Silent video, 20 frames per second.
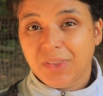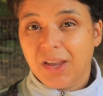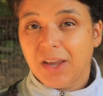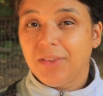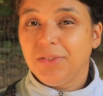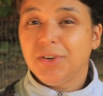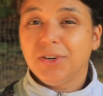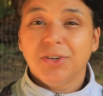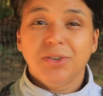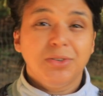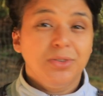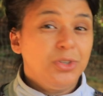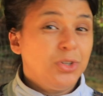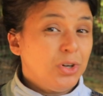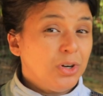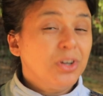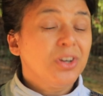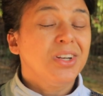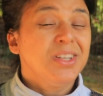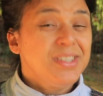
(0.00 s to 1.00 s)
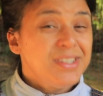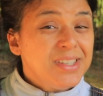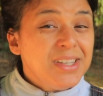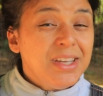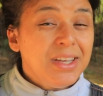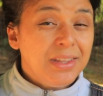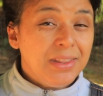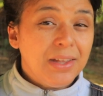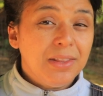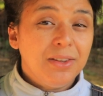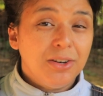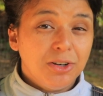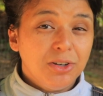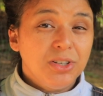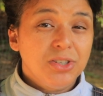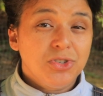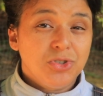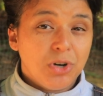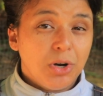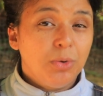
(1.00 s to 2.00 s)
You're gonna see that they're
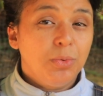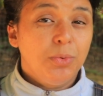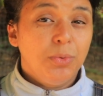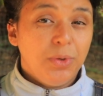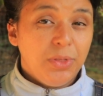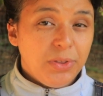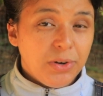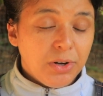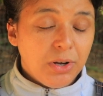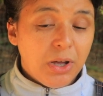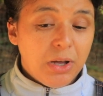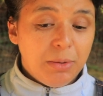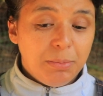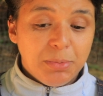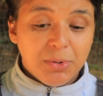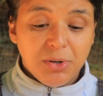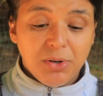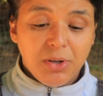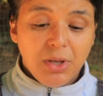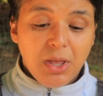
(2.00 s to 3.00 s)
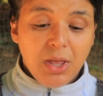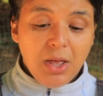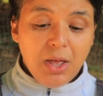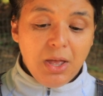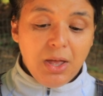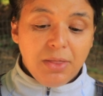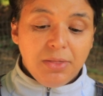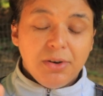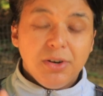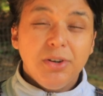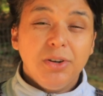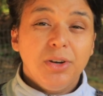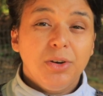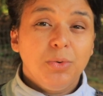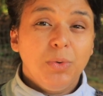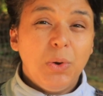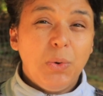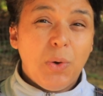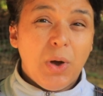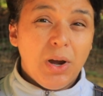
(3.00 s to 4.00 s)
gonna struggle with their copper. They're gonna
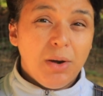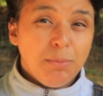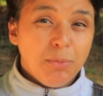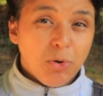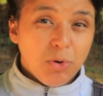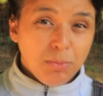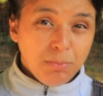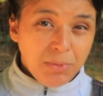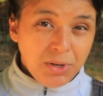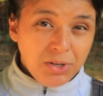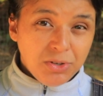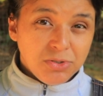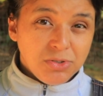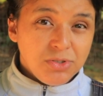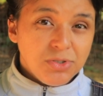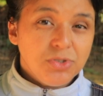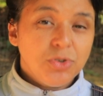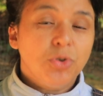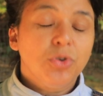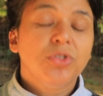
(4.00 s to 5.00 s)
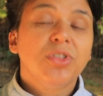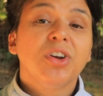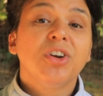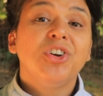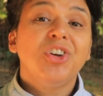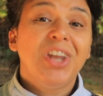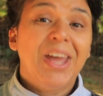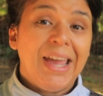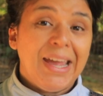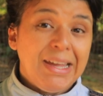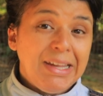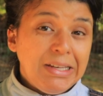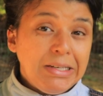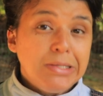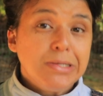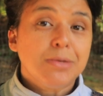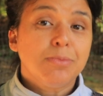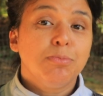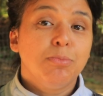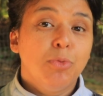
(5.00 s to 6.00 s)
require more minerals, or they're gonna
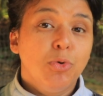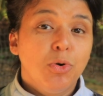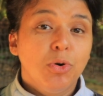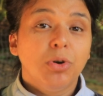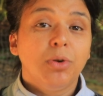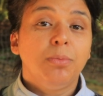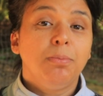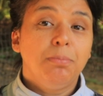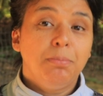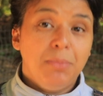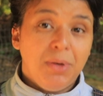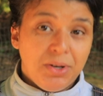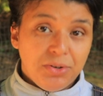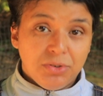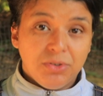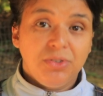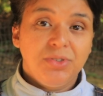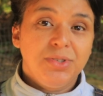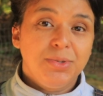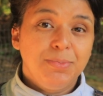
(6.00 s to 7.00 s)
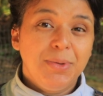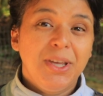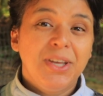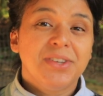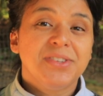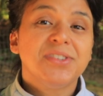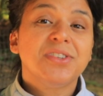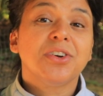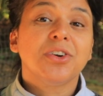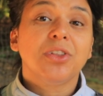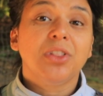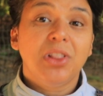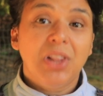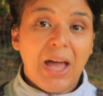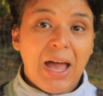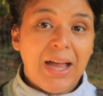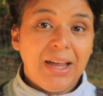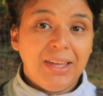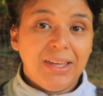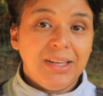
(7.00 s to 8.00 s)
eat more minerals because they're
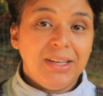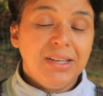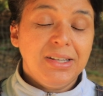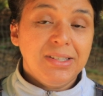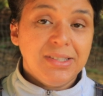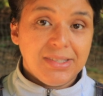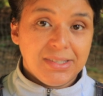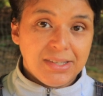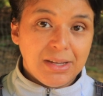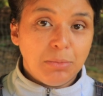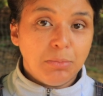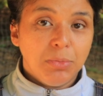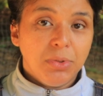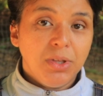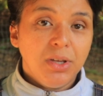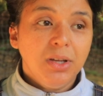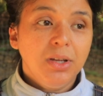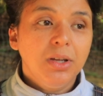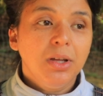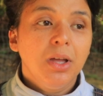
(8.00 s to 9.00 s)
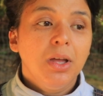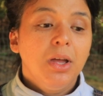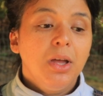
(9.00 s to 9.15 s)
lacking something,